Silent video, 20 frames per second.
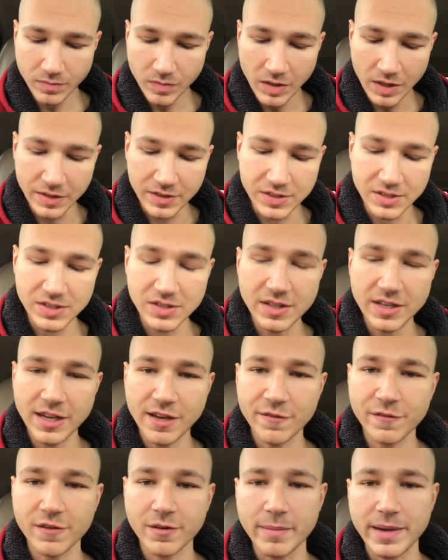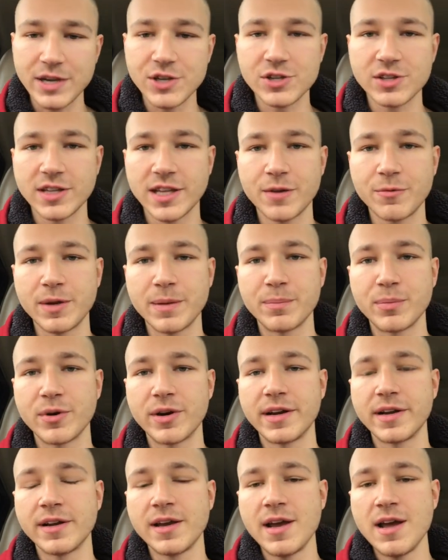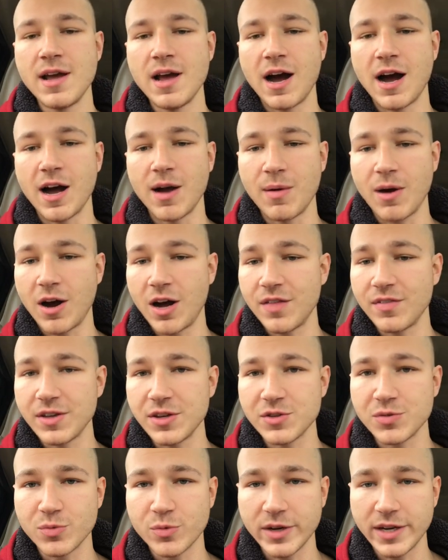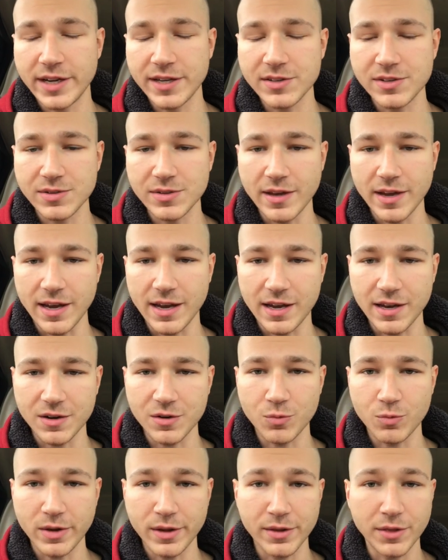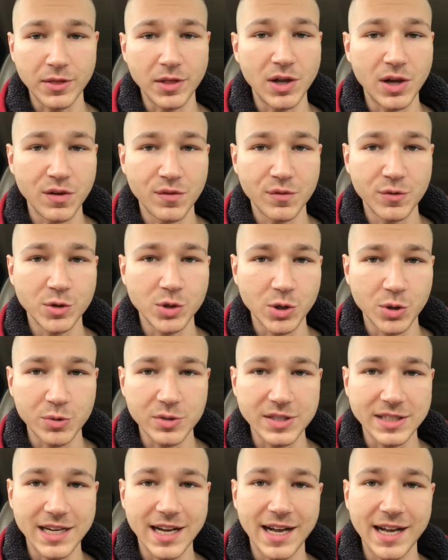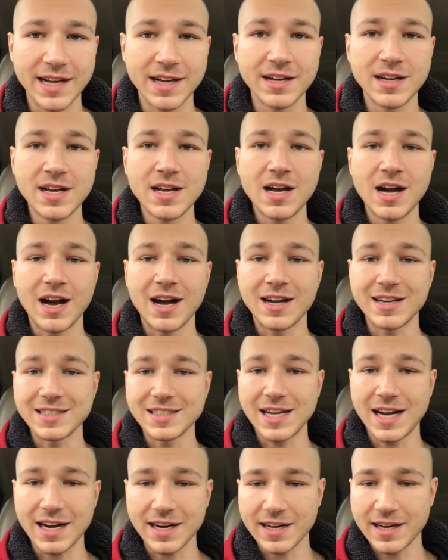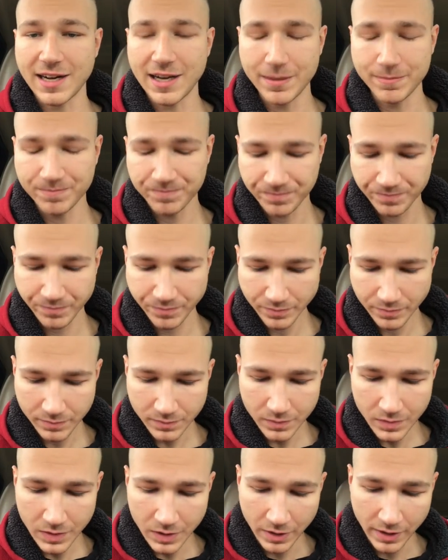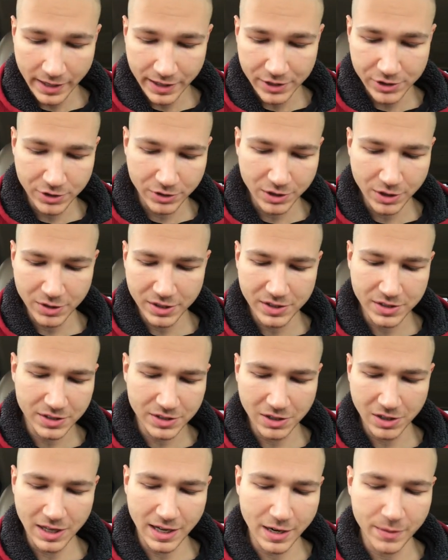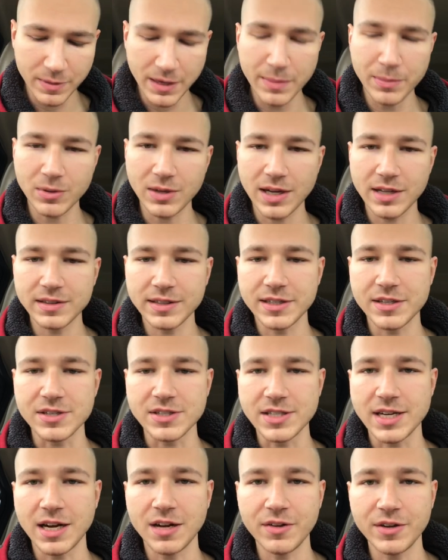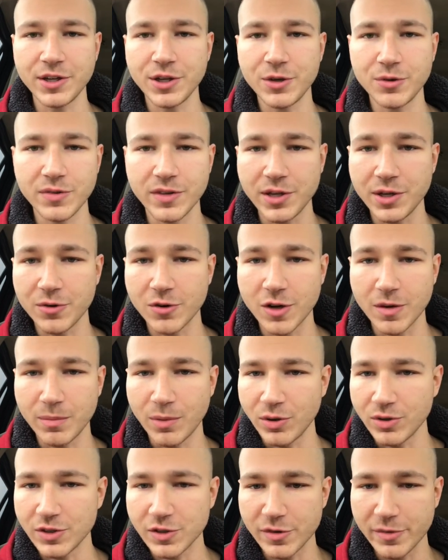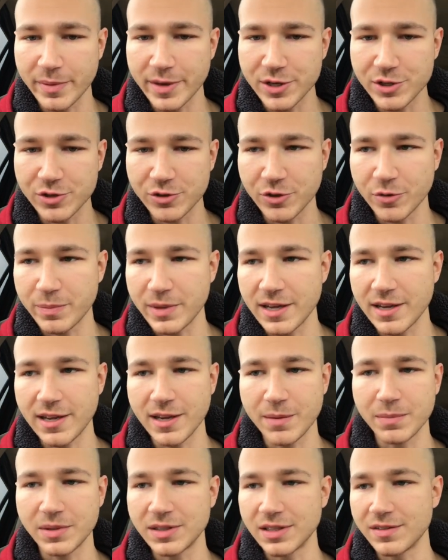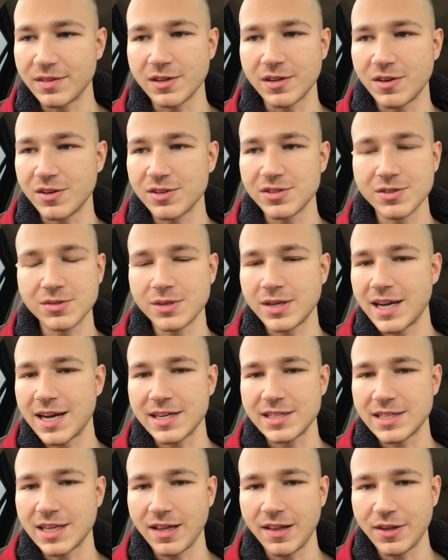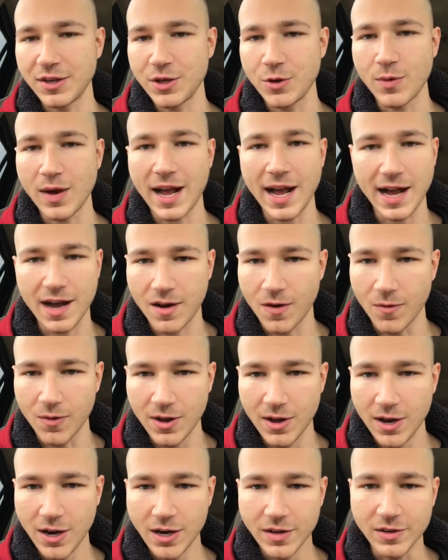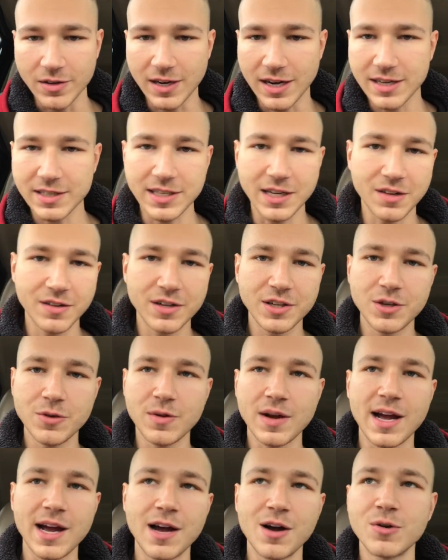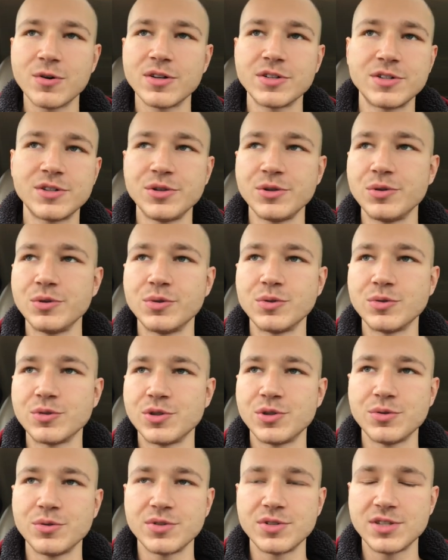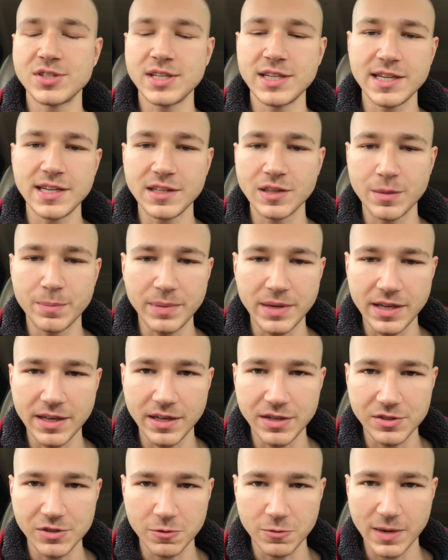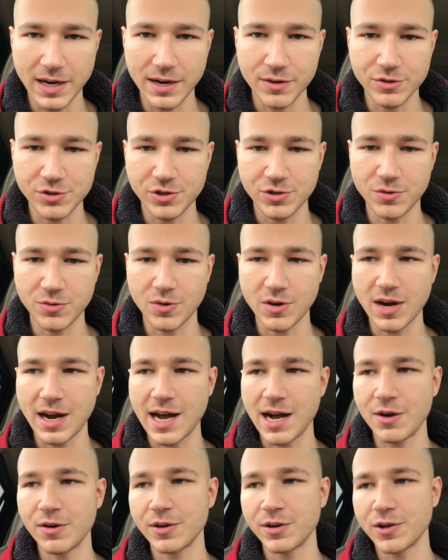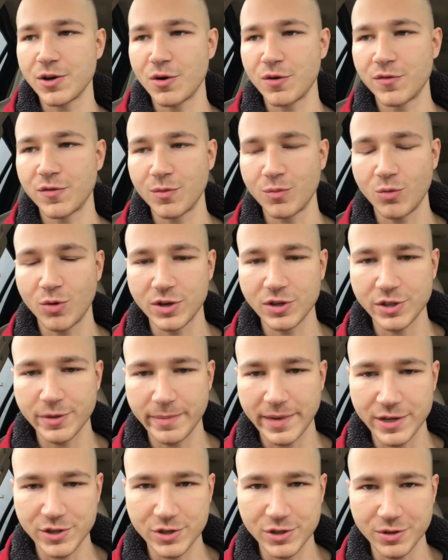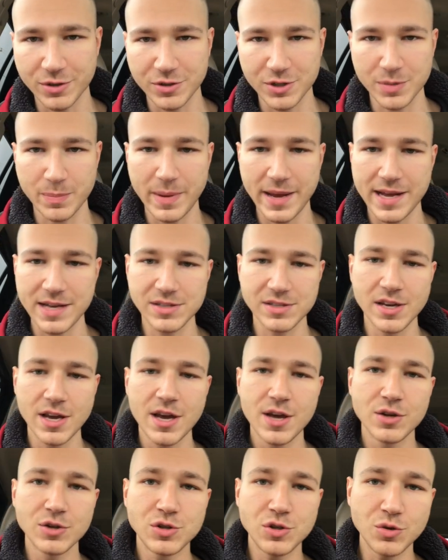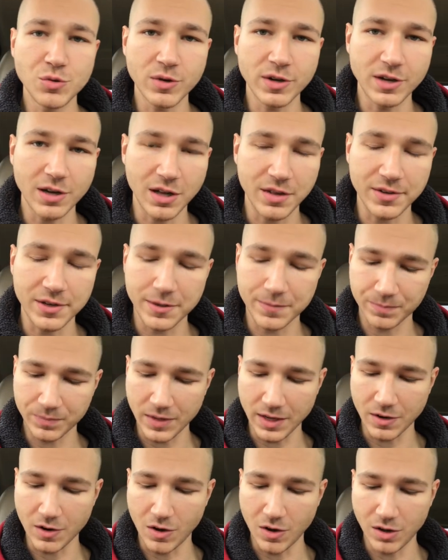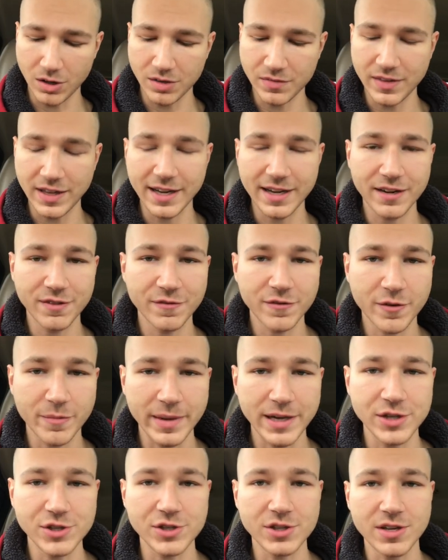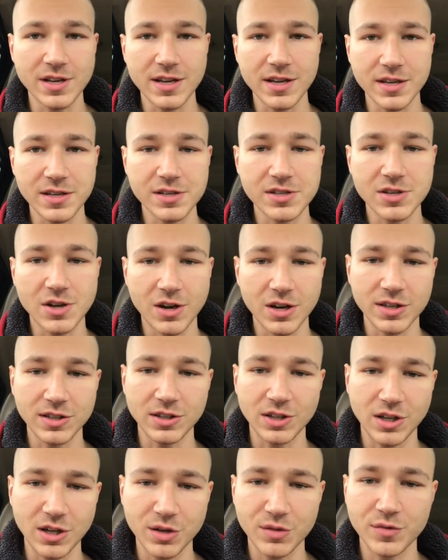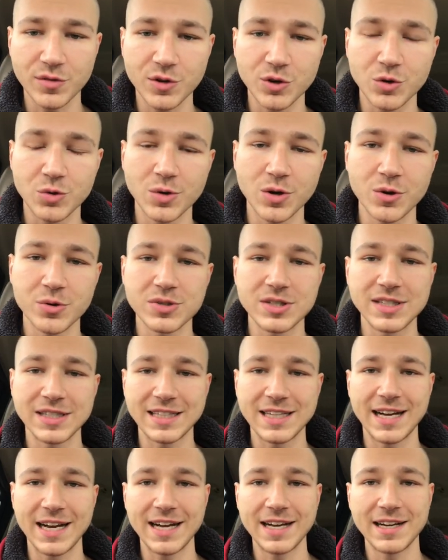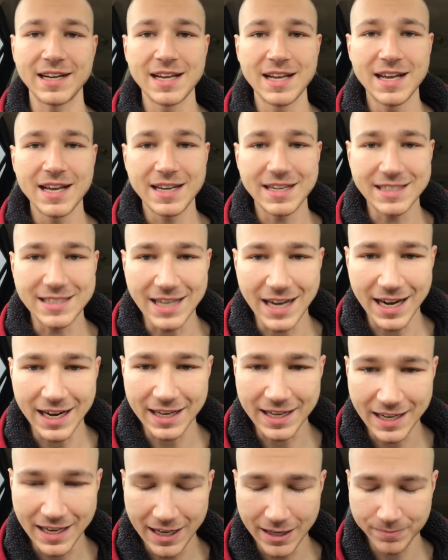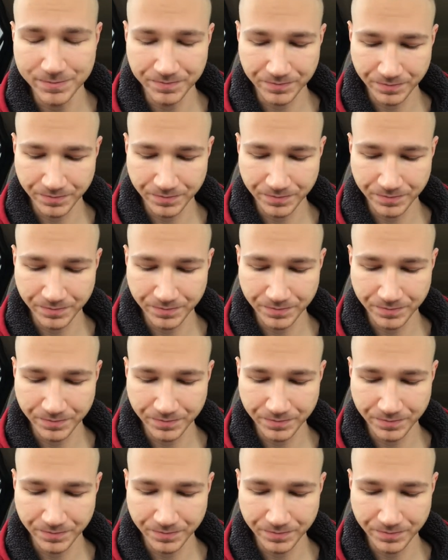This is the information that we bring on these reads and with lovegrowsgaia.com. As you'll notice, there's a lot of people out there is telling you that you're a multidimensional being, but then they're also not telling you how. They're not telling you how to see the beings around you, or how to go from one dimensional space to another. And all of that information is on lovegrowsgaia.com.